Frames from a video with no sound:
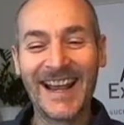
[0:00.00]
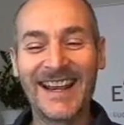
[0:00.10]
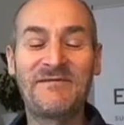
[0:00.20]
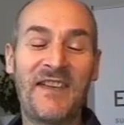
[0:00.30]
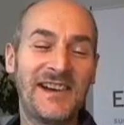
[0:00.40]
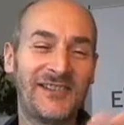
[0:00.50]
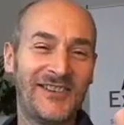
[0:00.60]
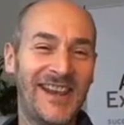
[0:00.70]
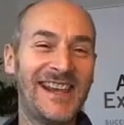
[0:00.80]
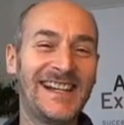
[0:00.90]
In
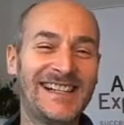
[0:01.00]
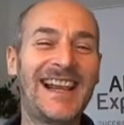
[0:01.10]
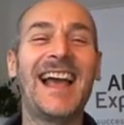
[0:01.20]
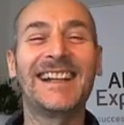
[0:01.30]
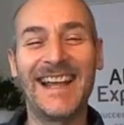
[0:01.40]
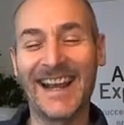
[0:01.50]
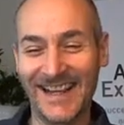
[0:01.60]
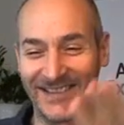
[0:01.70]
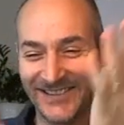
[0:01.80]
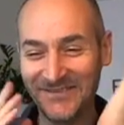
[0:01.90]
fashion, yeah, exactly. I
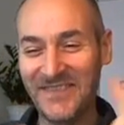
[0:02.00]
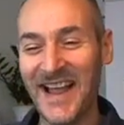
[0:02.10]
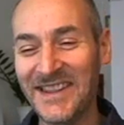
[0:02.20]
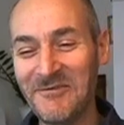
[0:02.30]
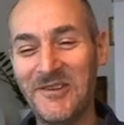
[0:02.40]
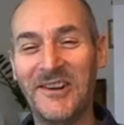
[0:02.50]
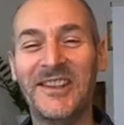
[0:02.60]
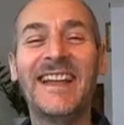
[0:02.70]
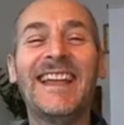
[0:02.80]
couldn't find the word.